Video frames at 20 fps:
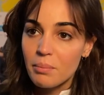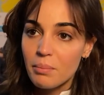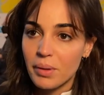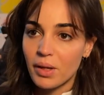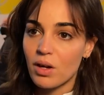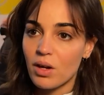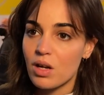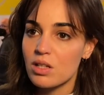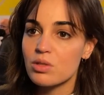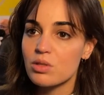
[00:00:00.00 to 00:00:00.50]

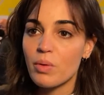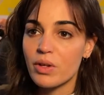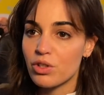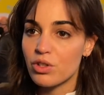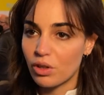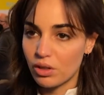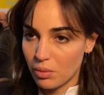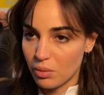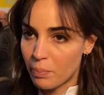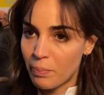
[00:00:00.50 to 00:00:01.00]
Because when
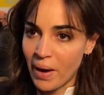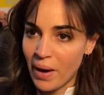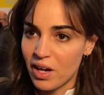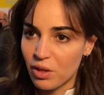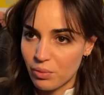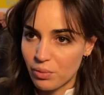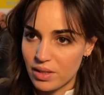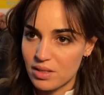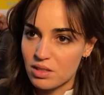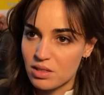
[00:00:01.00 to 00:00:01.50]
you're a
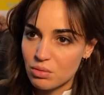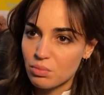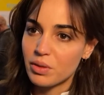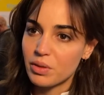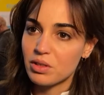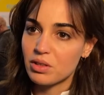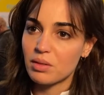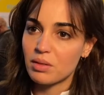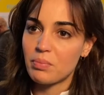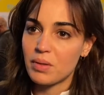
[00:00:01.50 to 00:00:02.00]
pirate,
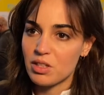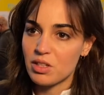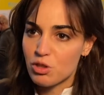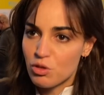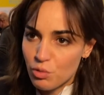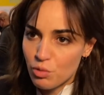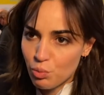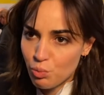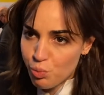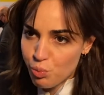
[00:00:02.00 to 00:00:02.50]
when you
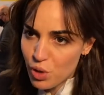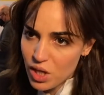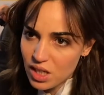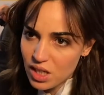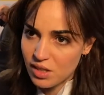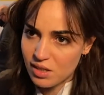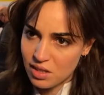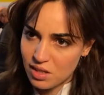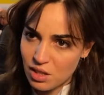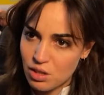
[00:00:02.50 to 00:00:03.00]
you
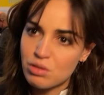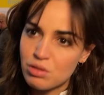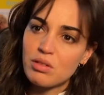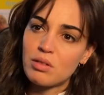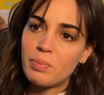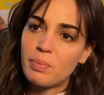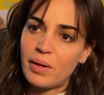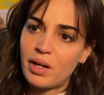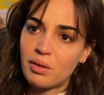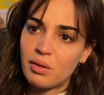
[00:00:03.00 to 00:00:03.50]
really think you're
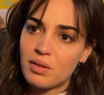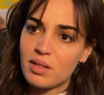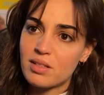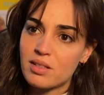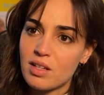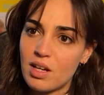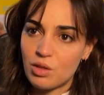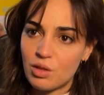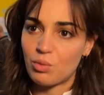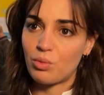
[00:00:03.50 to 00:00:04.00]
a
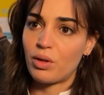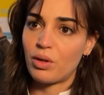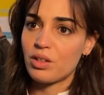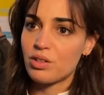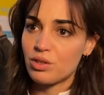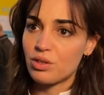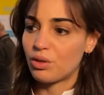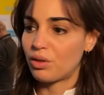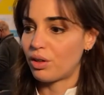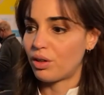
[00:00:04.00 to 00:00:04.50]
pirate, and
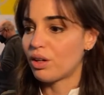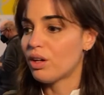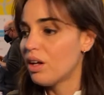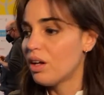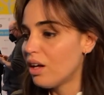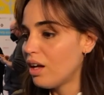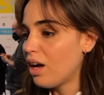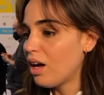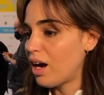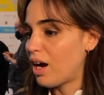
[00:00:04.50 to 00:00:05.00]
when you're
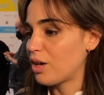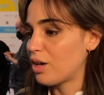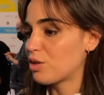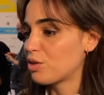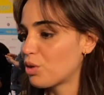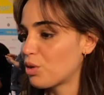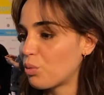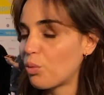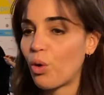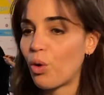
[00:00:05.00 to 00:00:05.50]
I
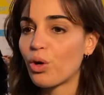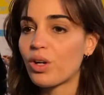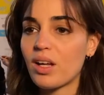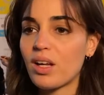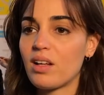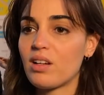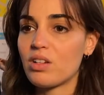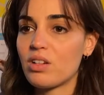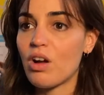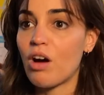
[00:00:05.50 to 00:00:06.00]
don't know,
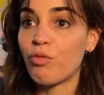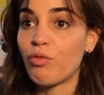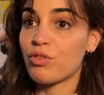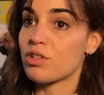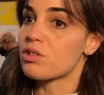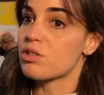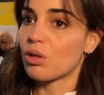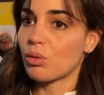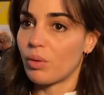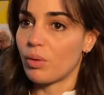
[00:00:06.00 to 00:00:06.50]
working in an
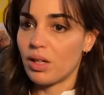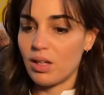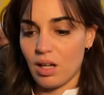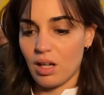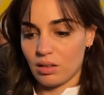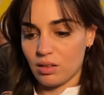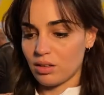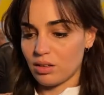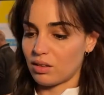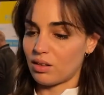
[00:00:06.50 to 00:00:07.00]
office, you're really
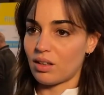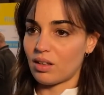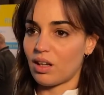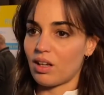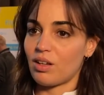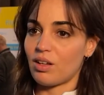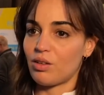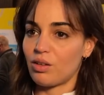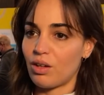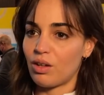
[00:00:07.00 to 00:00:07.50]
like da da
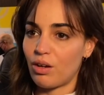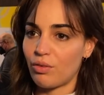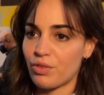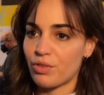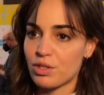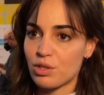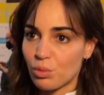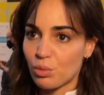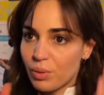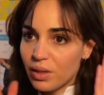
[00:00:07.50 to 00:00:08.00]
da in an
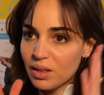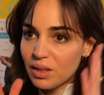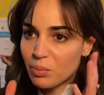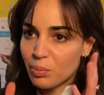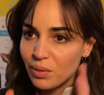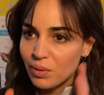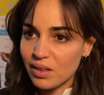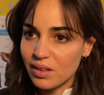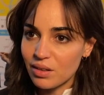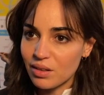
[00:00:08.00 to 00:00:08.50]
office, you really
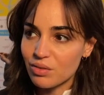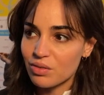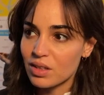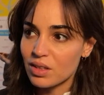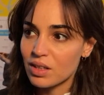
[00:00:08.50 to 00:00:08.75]
believe.